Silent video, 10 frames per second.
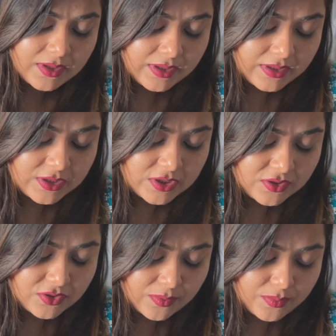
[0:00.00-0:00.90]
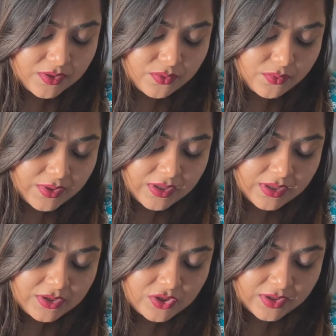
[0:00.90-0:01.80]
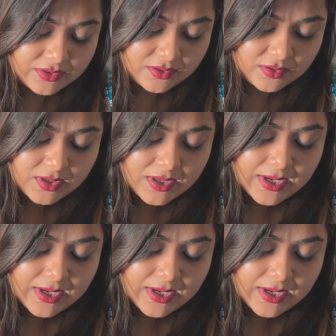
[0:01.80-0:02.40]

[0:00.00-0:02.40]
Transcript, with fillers: initial trouble knowing each other.